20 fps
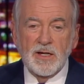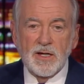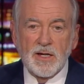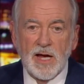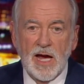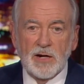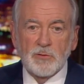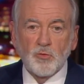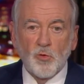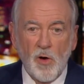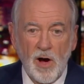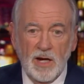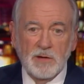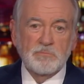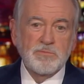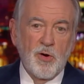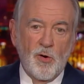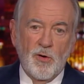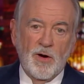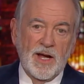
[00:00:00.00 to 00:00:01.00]
At one
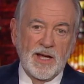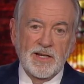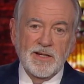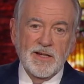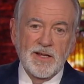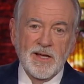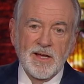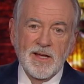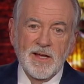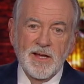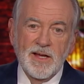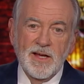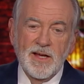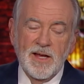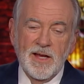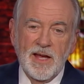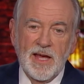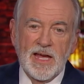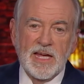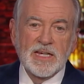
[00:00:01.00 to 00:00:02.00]
point,
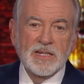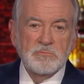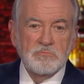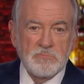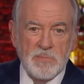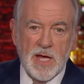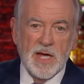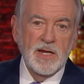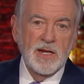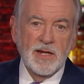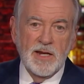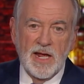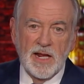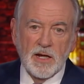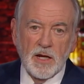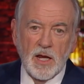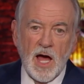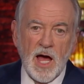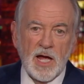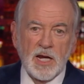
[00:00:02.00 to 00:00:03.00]
he admitted he
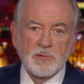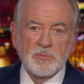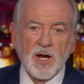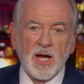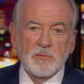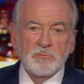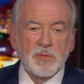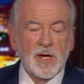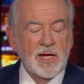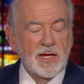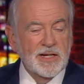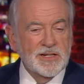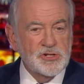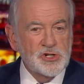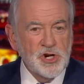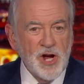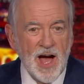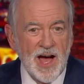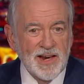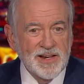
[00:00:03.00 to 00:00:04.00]
lied about being in
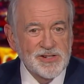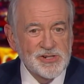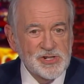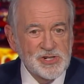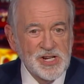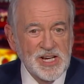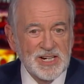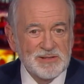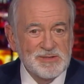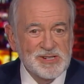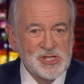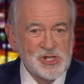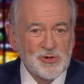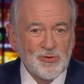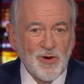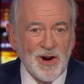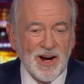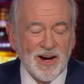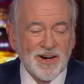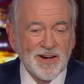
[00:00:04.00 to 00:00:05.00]
China's Tiananmen
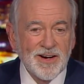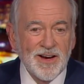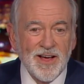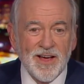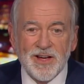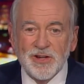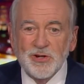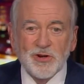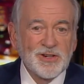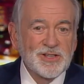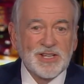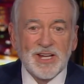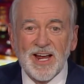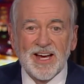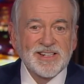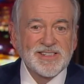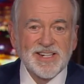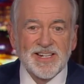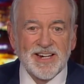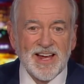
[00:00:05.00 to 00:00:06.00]
Square during the
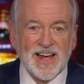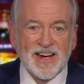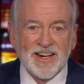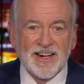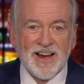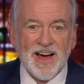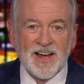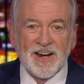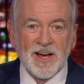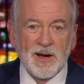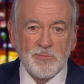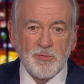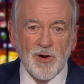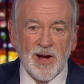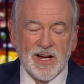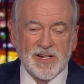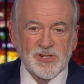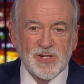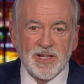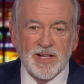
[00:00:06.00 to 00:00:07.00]
1989
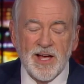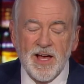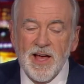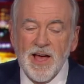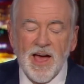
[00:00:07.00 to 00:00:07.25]
uprising,